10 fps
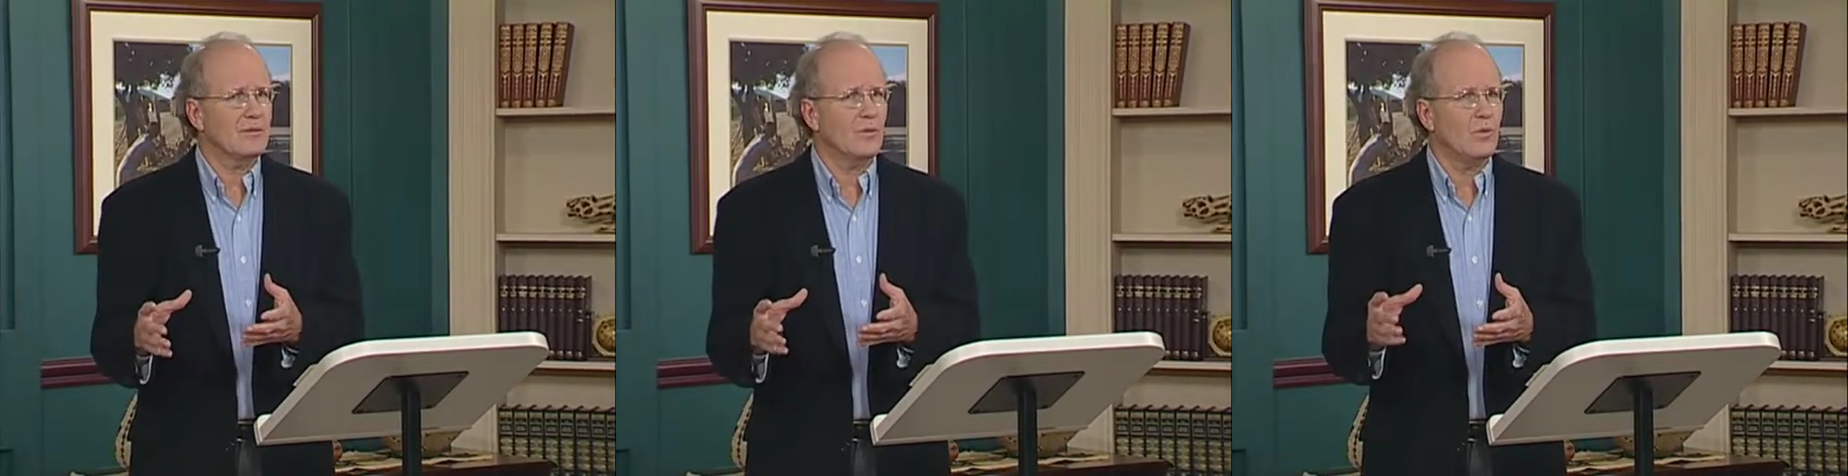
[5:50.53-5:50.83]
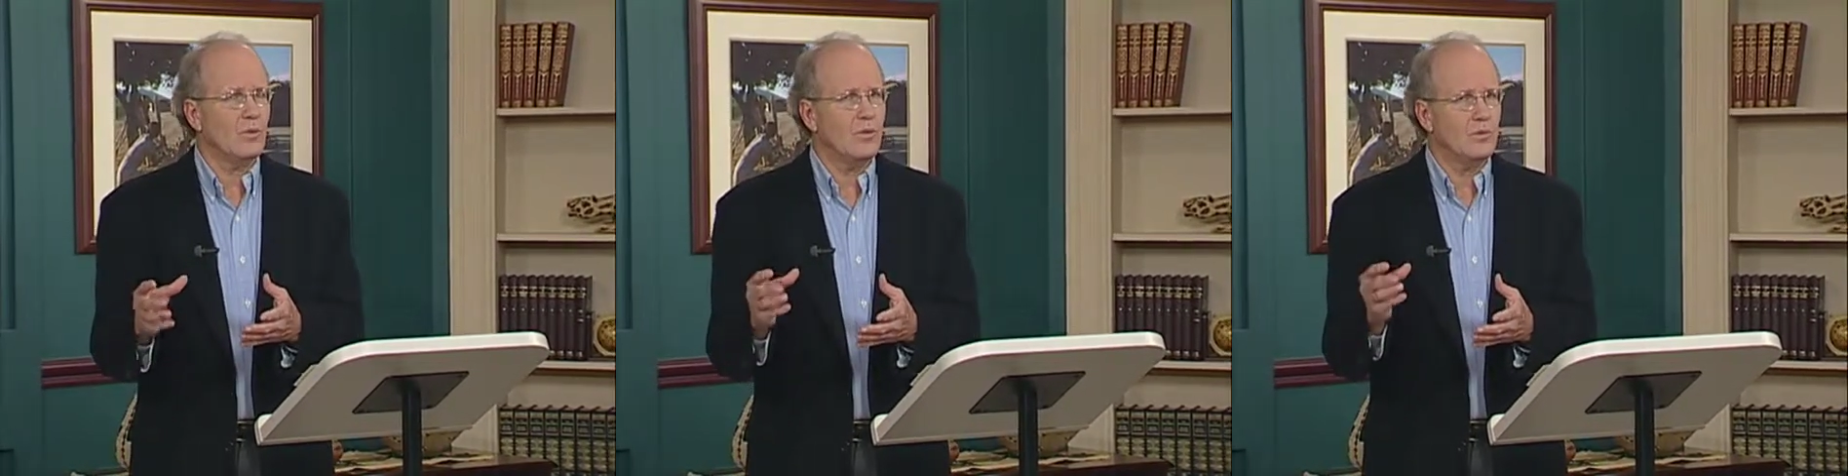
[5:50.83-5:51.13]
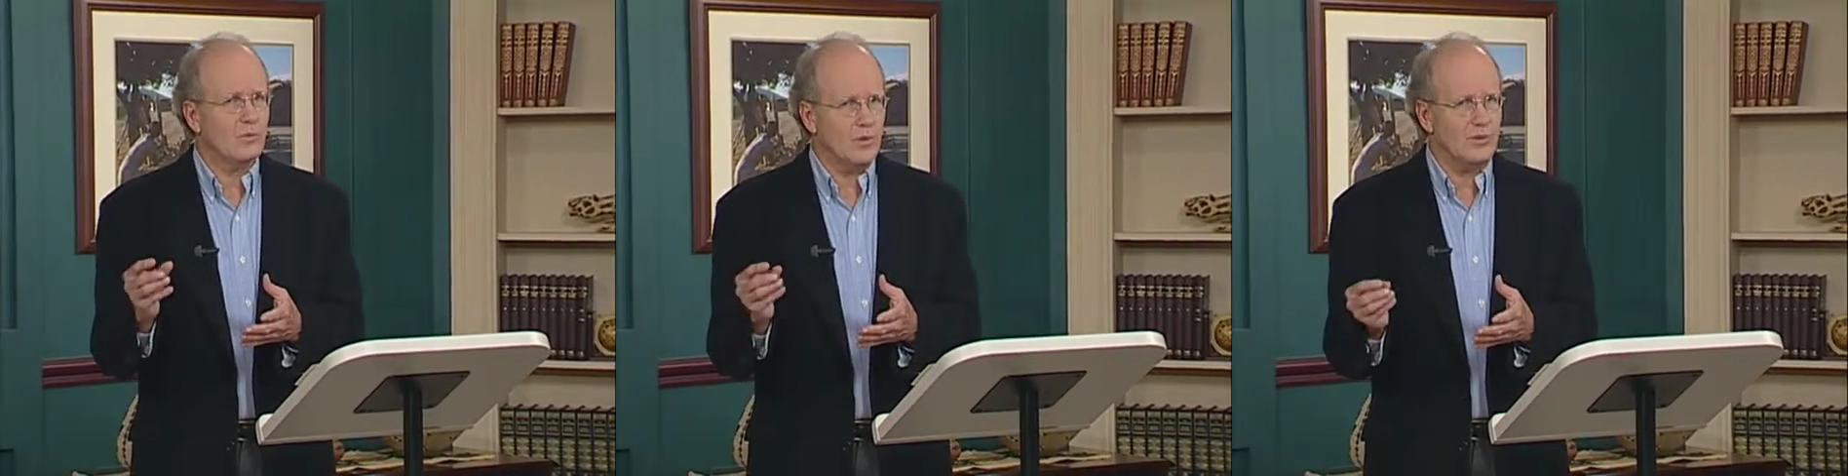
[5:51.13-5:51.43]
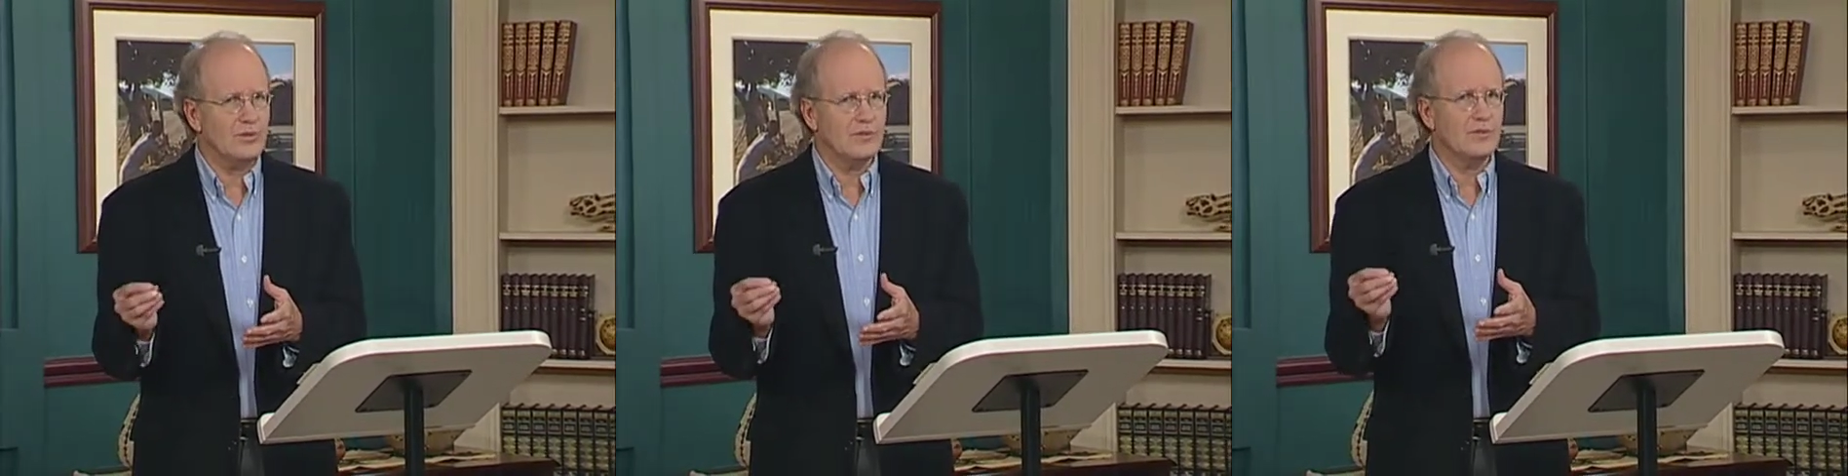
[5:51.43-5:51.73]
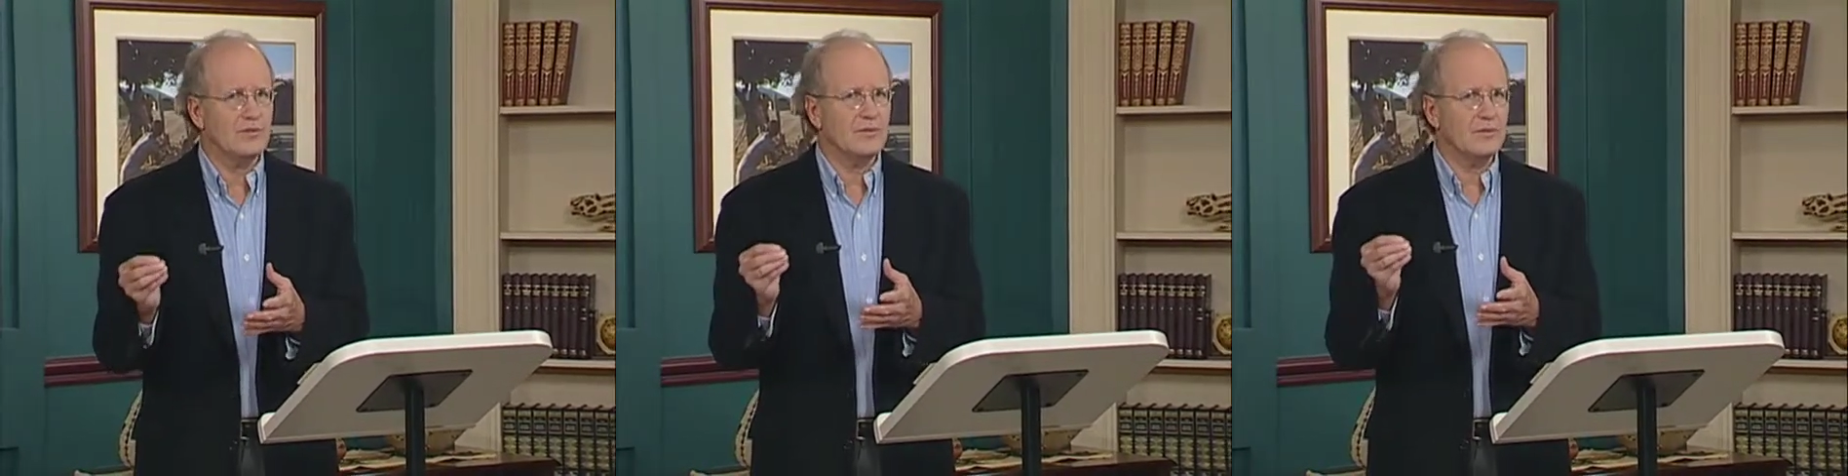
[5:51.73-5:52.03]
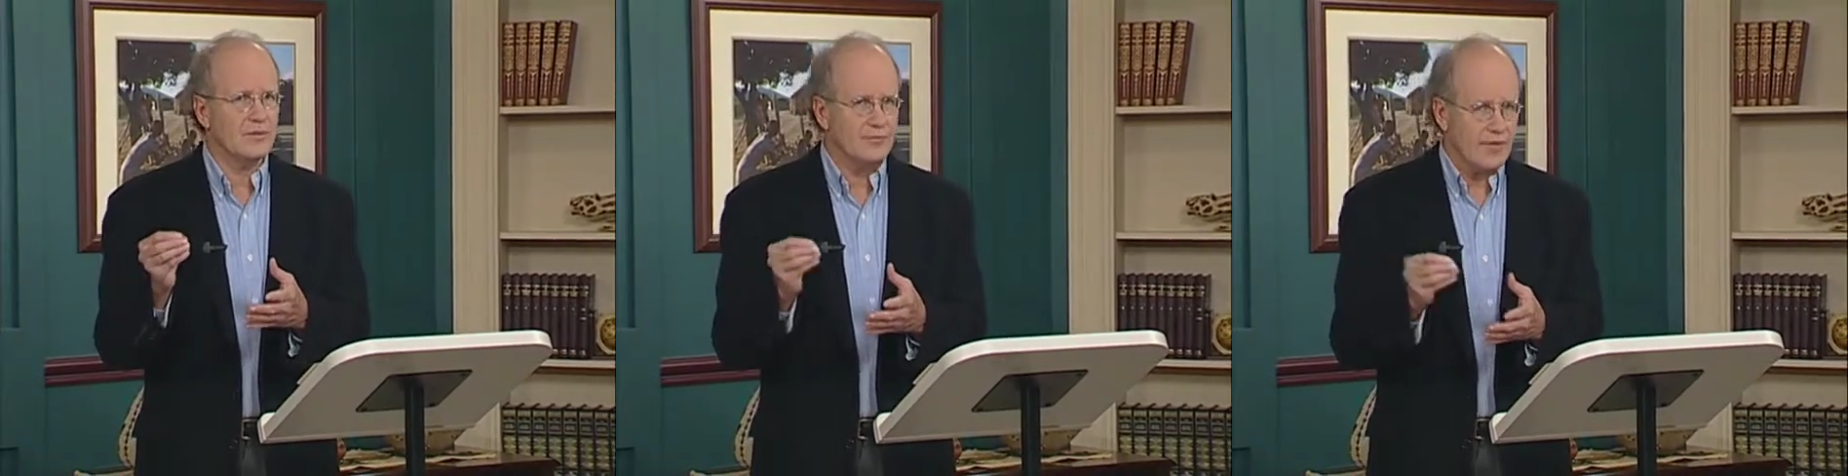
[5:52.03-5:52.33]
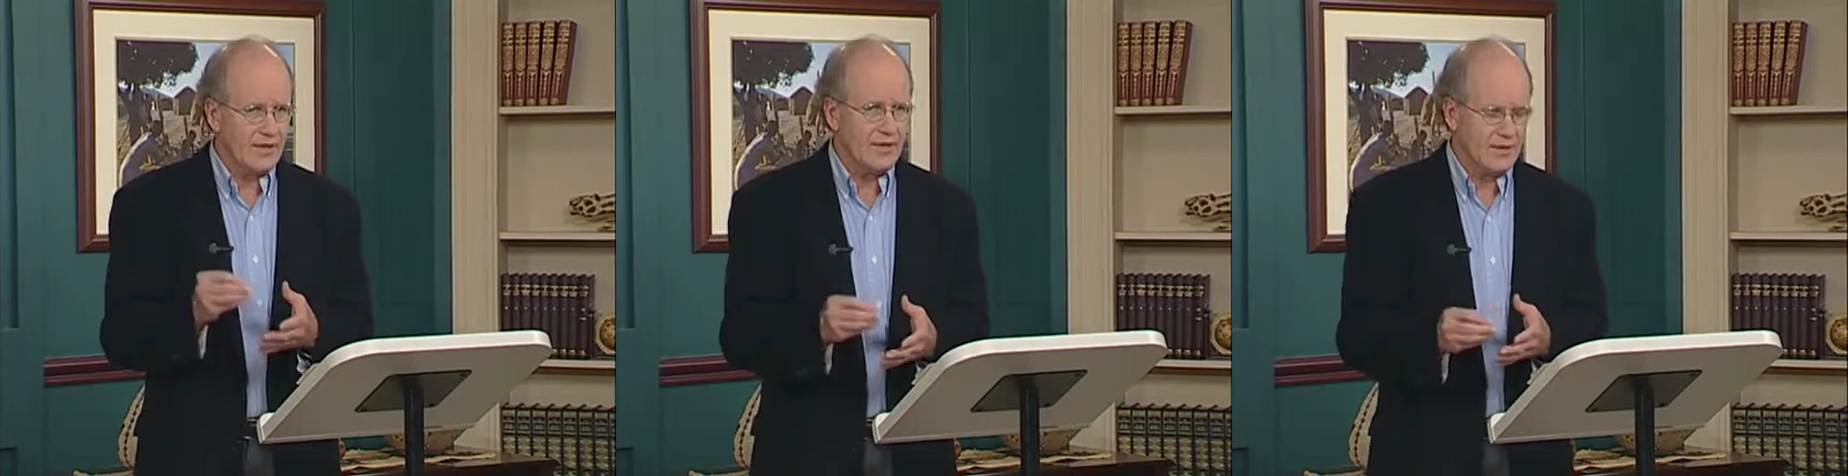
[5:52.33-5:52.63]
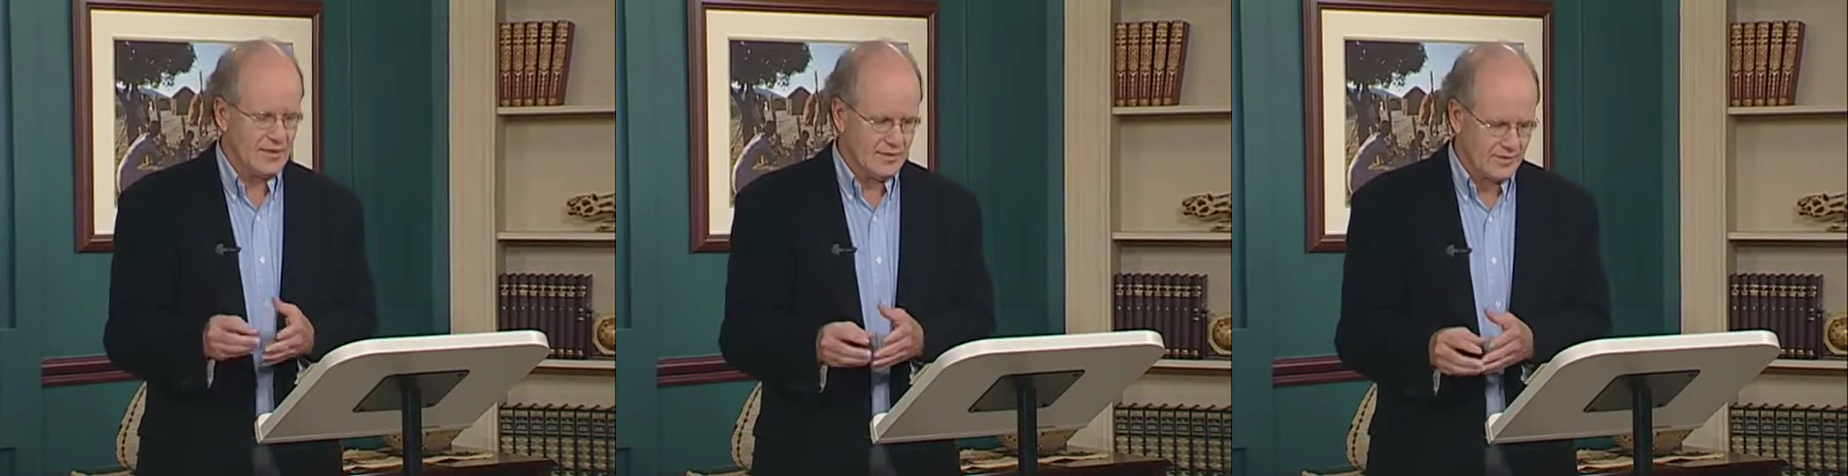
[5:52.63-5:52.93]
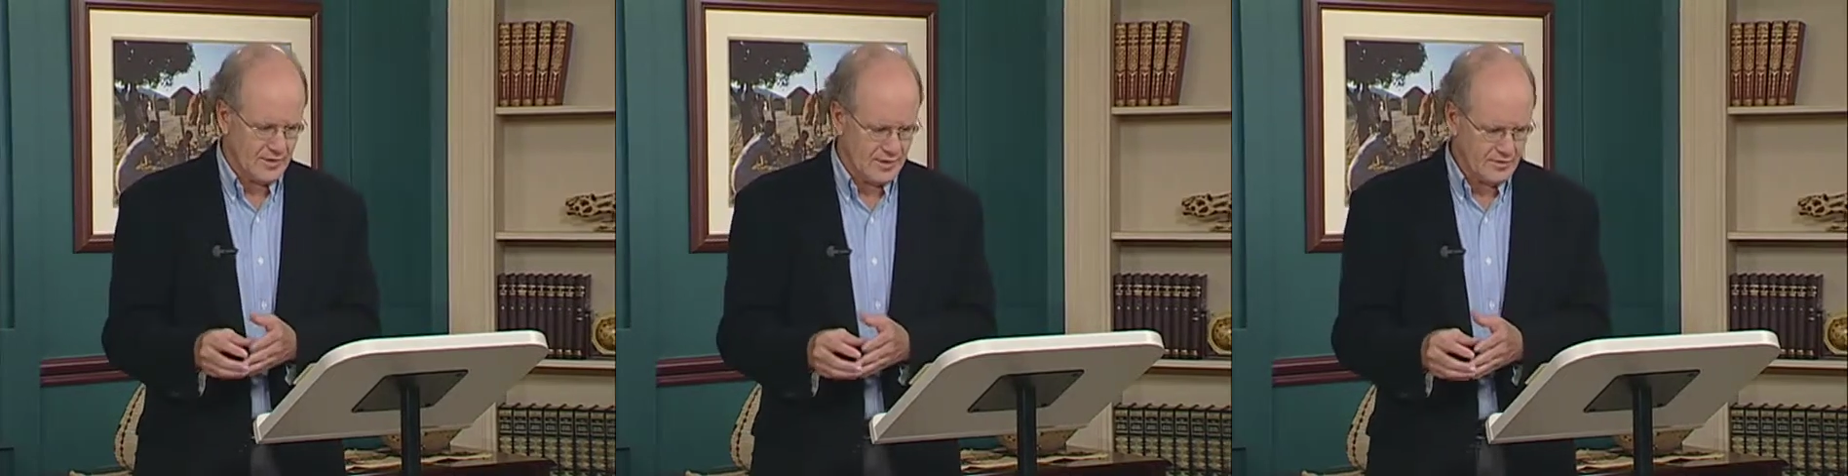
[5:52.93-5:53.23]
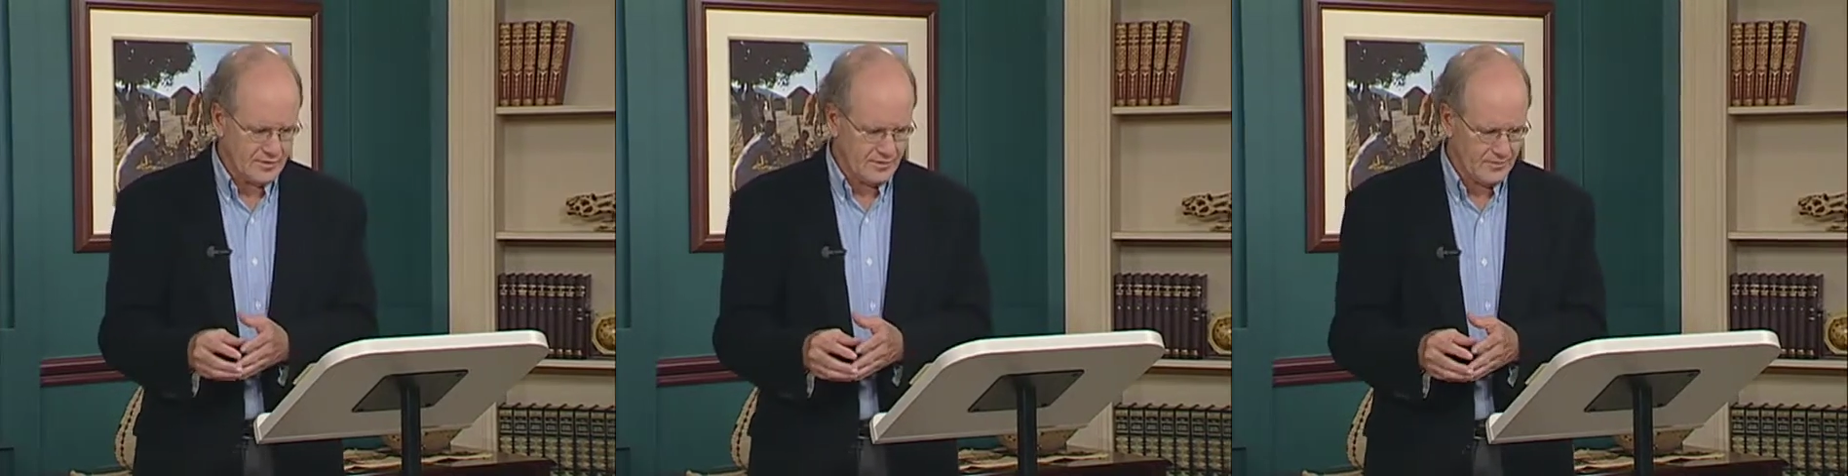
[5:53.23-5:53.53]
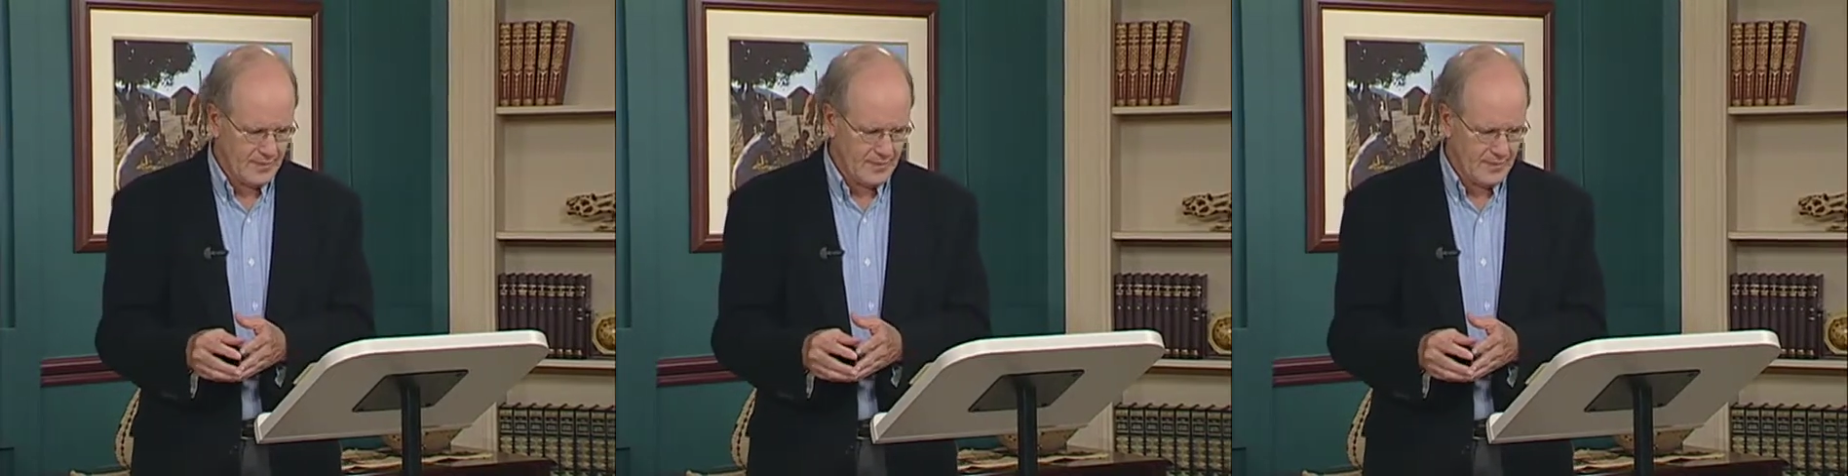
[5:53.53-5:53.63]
or persons defined as things,